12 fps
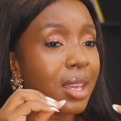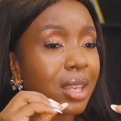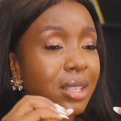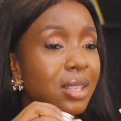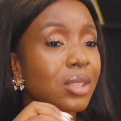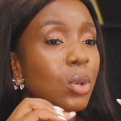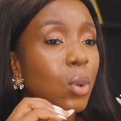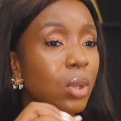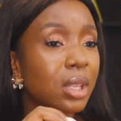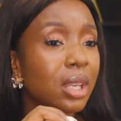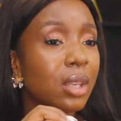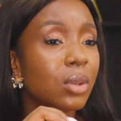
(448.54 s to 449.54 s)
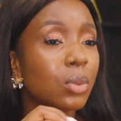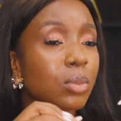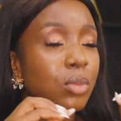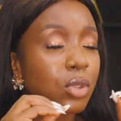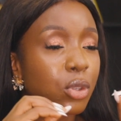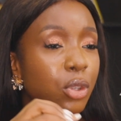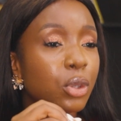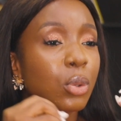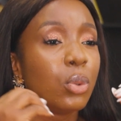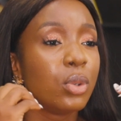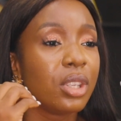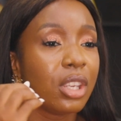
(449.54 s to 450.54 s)
It is only to your
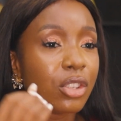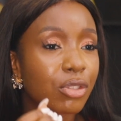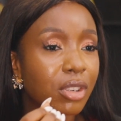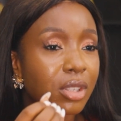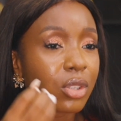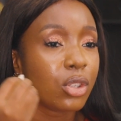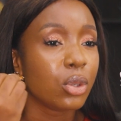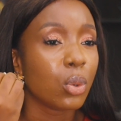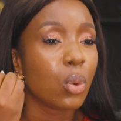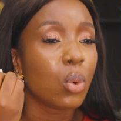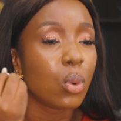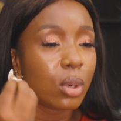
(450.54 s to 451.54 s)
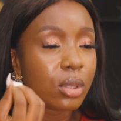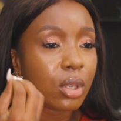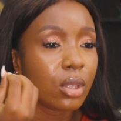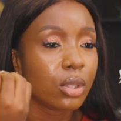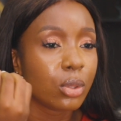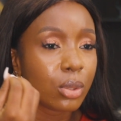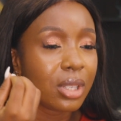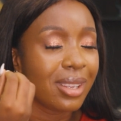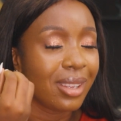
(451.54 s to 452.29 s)
own interest, to your own good